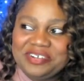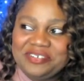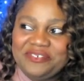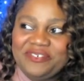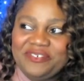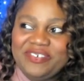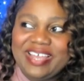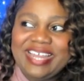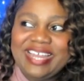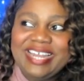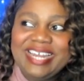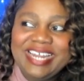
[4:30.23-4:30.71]

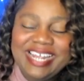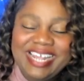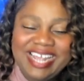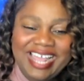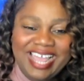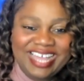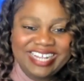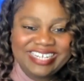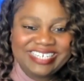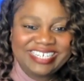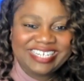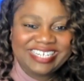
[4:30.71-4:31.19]

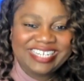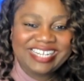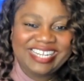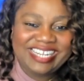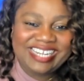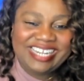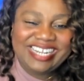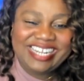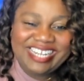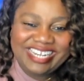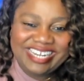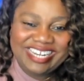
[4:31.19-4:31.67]
funny,
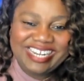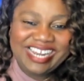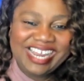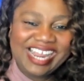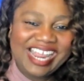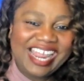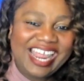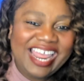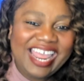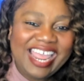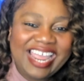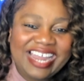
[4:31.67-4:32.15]
actually.
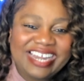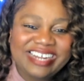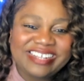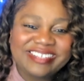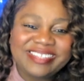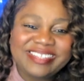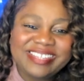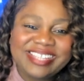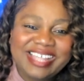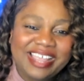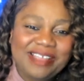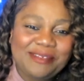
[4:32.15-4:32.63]
And this
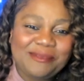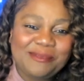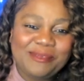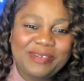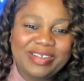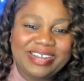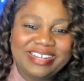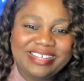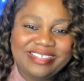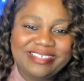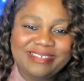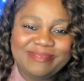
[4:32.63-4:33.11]
is
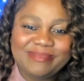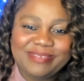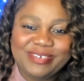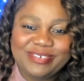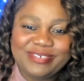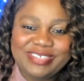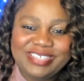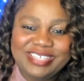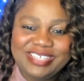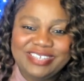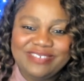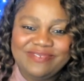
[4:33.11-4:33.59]
one of the
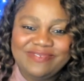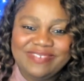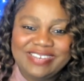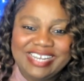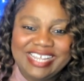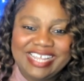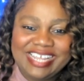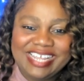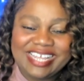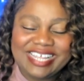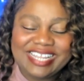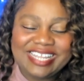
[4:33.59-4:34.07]
most
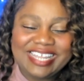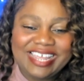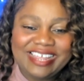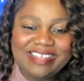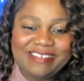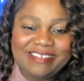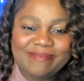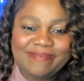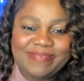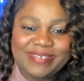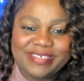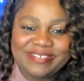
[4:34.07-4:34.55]
unique
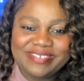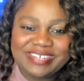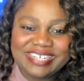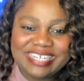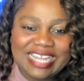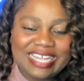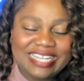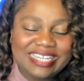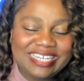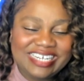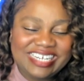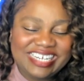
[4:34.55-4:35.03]
build
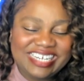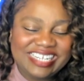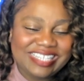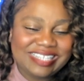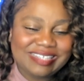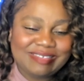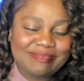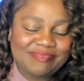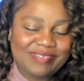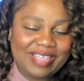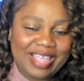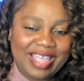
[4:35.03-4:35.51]

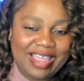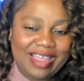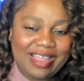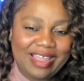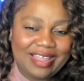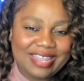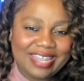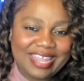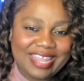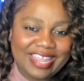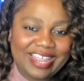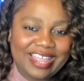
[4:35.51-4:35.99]
challenges
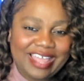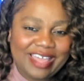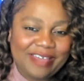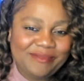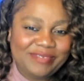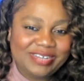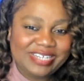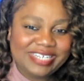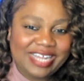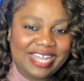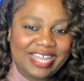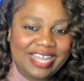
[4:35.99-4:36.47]

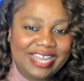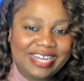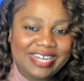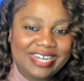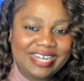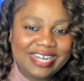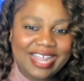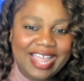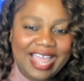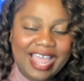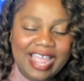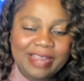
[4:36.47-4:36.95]
I've
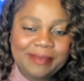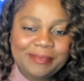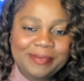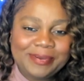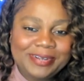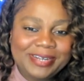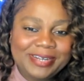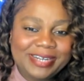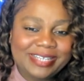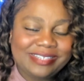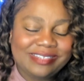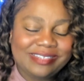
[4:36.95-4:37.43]
done.
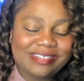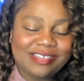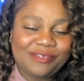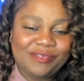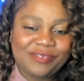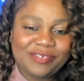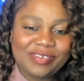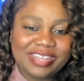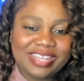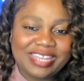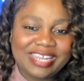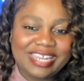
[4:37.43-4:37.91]
Kyber does a
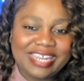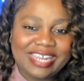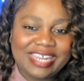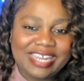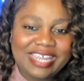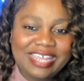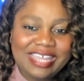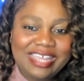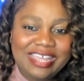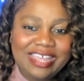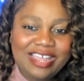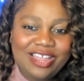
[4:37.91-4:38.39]
really
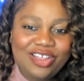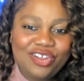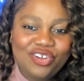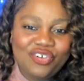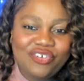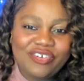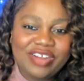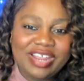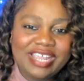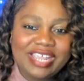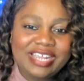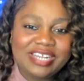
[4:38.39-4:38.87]

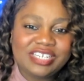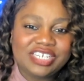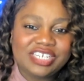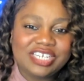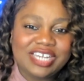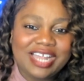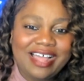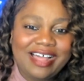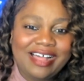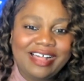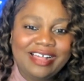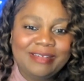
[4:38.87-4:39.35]
great
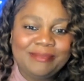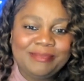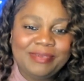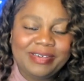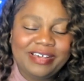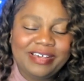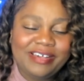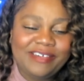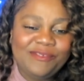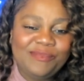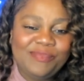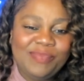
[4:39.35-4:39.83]
job
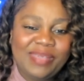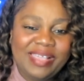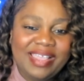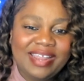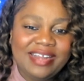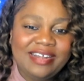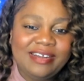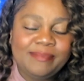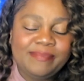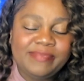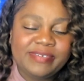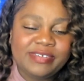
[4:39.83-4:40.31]
of
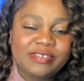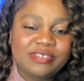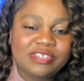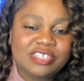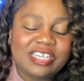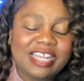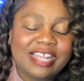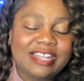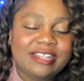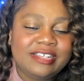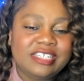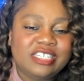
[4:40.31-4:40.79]
making a build
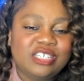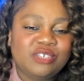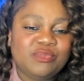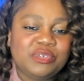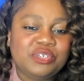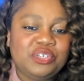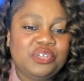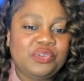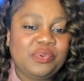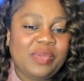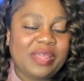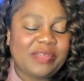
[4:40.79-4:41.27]
challenge
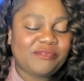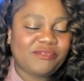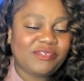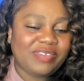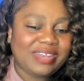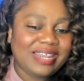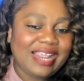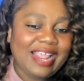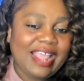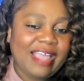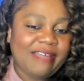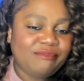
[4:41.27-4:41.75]
where you
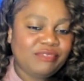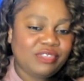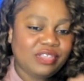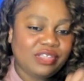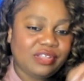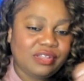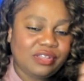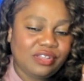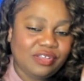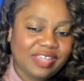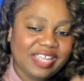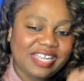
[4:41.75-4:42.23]
really have to
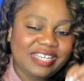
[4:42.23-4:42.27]
look